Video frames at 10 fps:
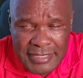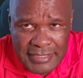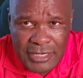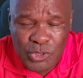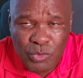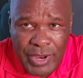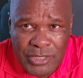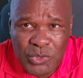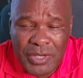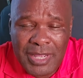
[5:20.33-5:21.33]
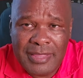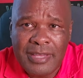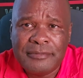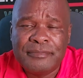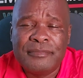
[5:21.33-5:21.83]
needed to work
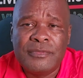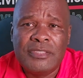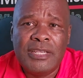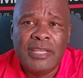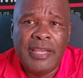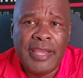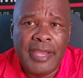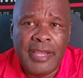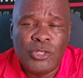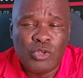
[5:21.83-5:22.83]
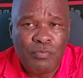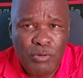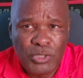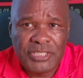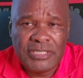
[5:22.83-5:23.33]
together uh, to
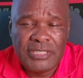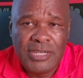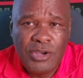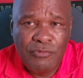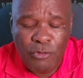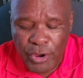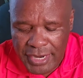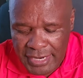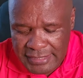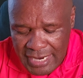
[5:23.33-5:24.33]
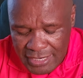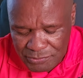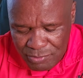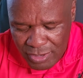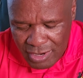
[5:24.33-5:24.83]
push for a
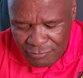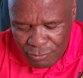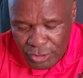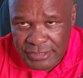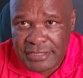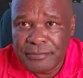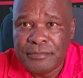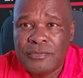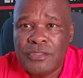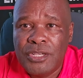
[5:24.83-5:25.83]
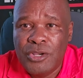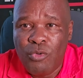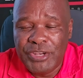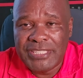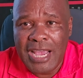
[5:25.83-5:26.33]
diaspora vote,
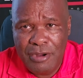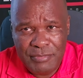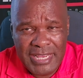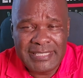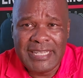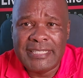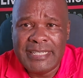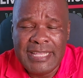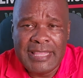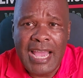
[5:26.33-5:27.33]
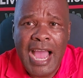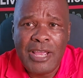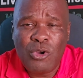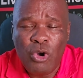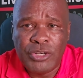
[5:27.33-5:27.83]
which culminated in the
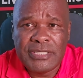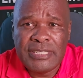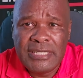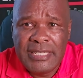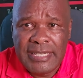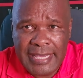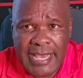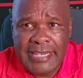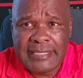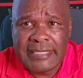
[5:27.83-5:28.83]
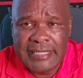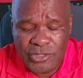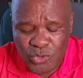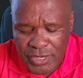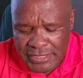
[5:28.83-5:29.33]
High Court case
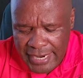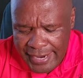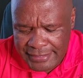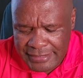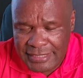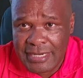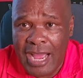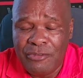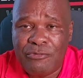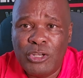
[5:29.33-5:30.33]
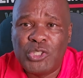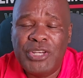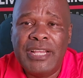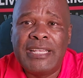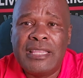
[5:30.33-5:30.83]
in 2018.
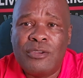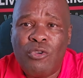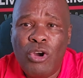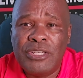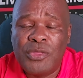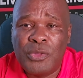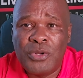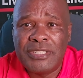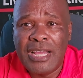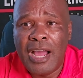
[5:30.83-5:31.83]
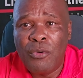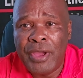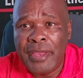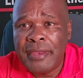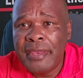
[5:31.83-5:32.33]
Unfortunately, the court threw it
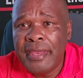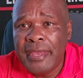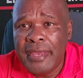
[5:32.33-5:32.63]
away